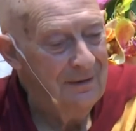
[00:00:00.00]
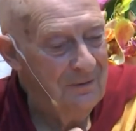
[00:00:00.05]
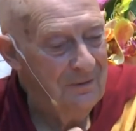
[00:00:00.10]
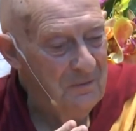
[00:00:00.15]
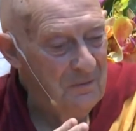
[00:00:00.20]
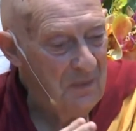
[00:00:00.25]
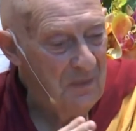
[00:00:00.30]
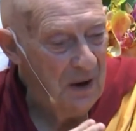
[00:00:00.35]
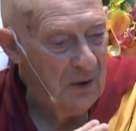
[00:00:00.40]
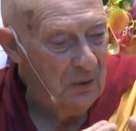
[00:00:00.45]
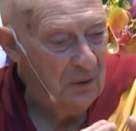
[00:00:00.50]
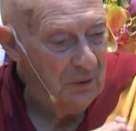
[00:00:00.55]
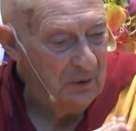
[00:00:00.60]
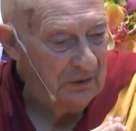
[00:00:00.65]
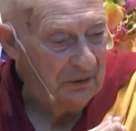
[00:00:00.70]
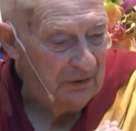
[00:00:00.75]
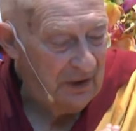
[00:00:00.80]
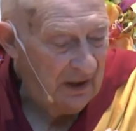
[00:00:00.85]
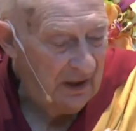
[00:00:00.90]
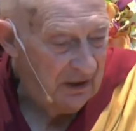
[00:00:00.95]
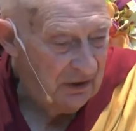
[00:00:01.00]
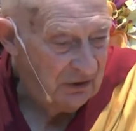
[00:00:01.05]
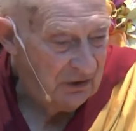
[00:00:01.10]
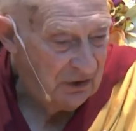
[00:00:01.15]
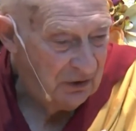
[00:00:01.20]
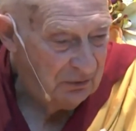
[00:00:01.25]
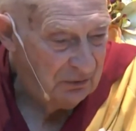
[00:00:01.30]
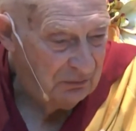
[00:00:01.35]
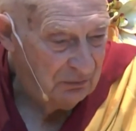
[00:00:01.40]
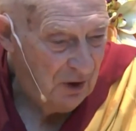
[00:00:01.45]
may all this
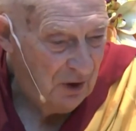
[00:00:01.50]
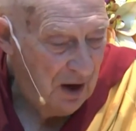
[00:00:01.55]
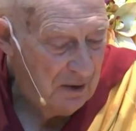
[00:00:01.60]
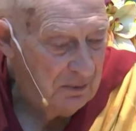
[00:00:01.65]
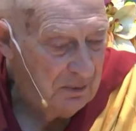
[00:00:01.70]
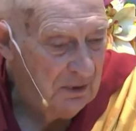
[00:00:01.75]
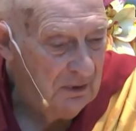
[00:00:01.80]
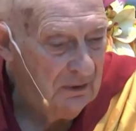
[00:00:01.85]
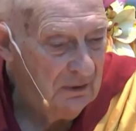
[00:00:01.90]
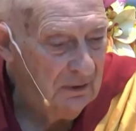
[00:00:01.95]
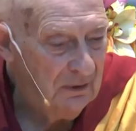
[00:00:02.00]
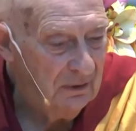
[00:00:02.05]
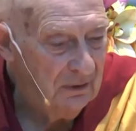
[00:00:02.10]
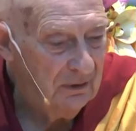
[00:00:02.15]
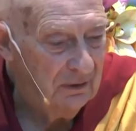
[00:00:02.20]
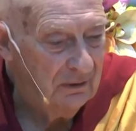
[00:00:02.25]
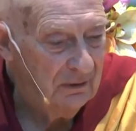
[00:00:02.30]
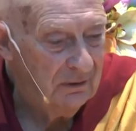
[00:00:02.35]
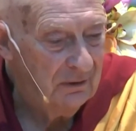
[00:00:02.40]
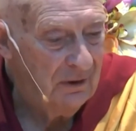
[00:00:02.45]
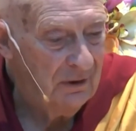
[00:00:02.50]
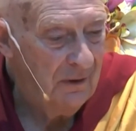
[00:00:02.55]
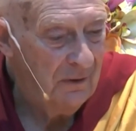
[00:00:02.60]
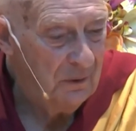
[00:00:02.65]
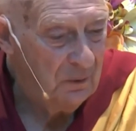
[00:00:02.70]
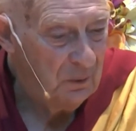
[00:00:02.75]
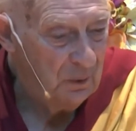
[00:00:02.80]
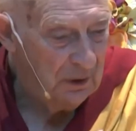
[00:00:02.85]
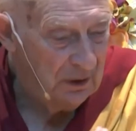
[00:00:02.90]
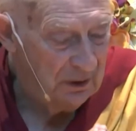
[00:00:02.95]
energy ripen so
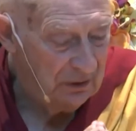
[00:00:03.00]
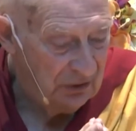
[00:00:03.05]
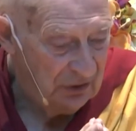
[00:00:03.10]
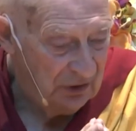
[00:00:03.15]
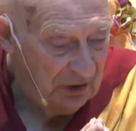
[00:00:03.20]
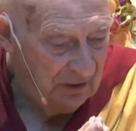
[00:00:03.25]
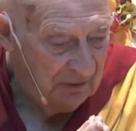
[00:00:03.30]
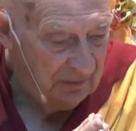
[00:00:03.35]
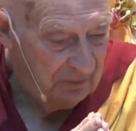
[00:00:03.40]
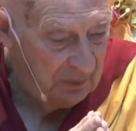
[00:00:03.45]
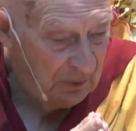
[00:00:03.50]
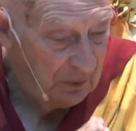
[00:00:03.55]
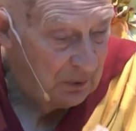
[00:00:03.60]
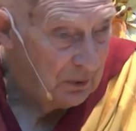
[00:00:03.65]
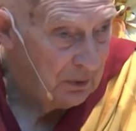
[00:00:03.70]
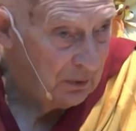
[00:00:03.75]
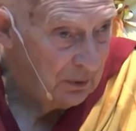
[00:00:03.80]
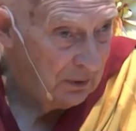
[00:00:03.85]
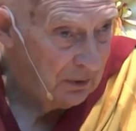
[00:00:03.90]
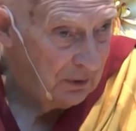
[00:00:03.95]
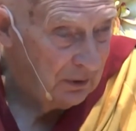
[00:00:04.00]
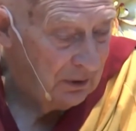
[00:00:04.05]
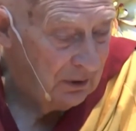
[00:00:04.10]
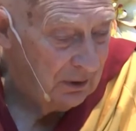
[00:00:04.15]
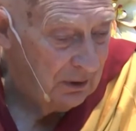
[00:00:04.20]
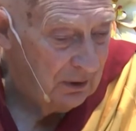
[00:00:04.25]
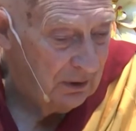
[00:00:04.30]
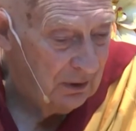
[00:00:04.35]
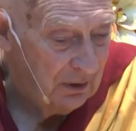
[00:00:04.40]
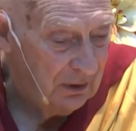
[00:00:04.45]
that we achieve Buddhahood,
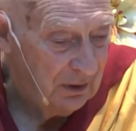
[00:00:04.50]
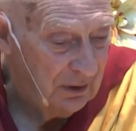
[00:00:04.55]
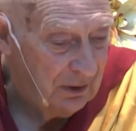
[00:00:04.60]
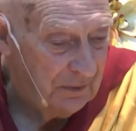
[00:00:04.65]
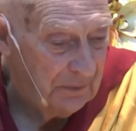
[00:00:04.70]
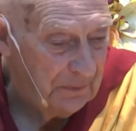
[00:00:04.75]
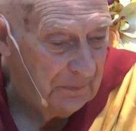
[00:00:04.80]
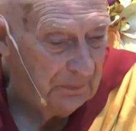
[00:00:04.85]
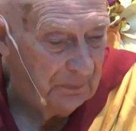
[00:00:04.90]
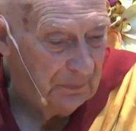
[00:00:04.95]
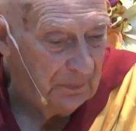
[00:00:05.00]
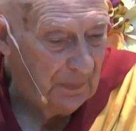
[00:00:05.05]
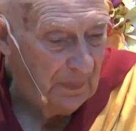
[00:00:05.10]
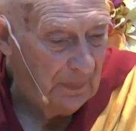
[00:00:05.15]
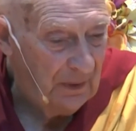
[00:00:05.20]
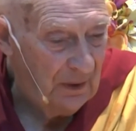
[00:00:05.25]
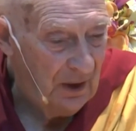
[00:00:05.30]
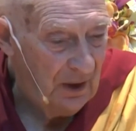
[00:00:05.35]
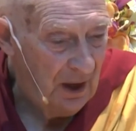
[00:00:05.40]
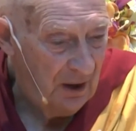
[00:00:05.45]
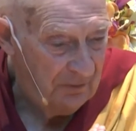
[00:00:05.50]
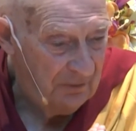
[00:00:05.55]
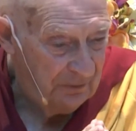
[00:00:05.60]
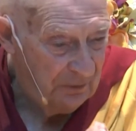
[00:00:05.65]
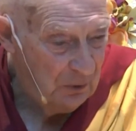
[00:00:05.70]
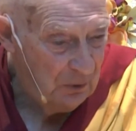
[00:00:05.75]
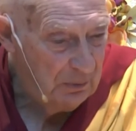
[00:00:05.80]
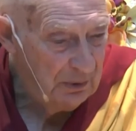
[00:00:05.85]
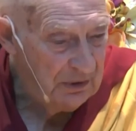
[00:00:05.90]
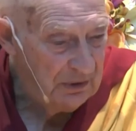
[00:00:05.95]
our
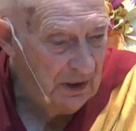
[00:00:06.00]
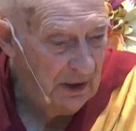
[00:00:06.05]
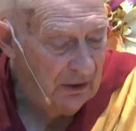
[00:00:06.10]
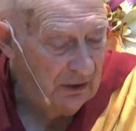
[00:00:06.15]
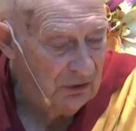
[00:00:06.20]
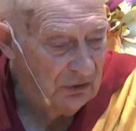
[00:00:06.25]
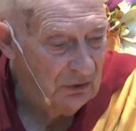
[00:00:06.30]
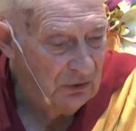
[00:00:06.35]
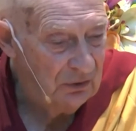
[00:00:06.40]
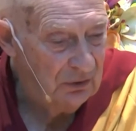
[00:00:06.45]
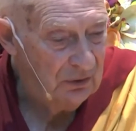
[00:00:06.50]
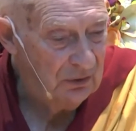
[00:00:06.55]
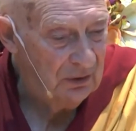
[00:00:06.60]
full potential,